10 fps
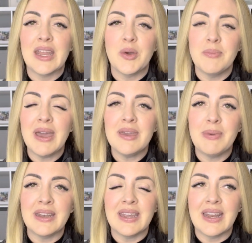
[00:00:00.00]
Now, in my
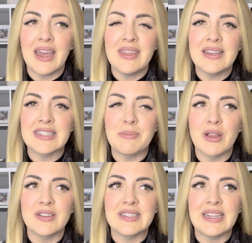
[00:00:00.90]
opinion, I think
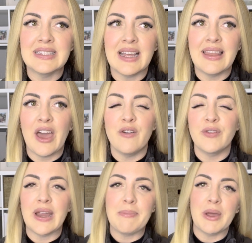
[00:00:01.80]
smaller cities allow
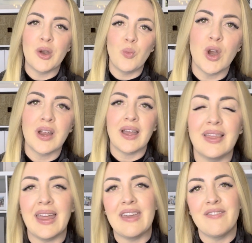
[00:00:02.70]
for a better work-life